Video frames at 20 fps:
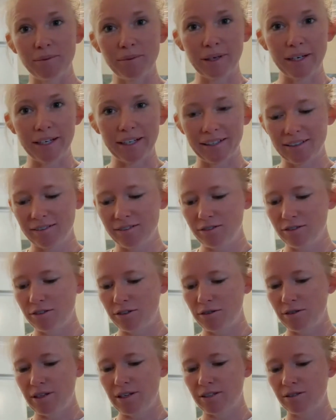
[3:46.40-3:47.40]
I'm going to
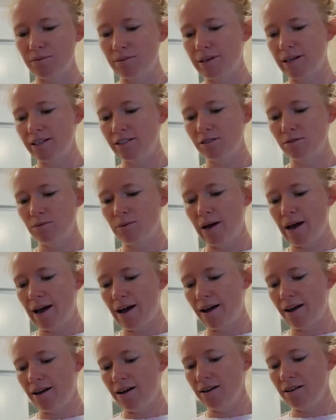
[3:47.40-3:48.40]
do this one as
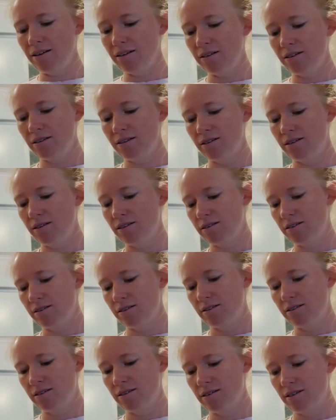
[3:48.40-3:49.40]
well.
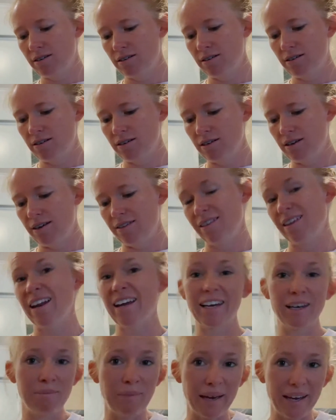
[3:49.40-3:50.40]
And
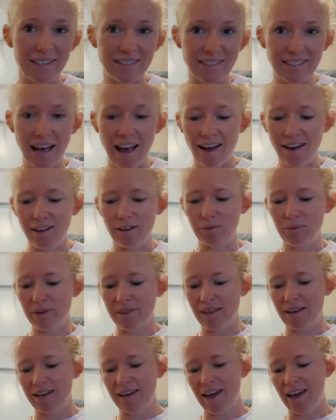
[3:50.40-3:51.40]
then I can make a salad
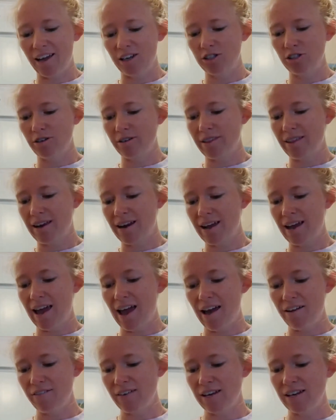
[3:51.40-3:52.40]
with any extra that I
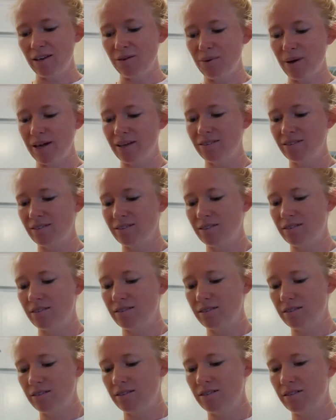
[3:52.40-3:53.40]
have
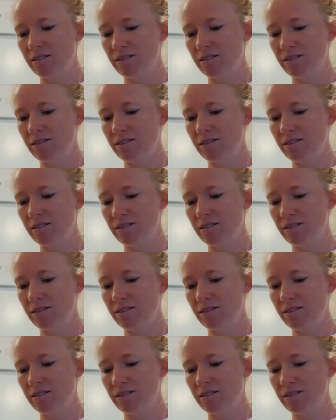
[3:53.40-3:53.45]
anyways.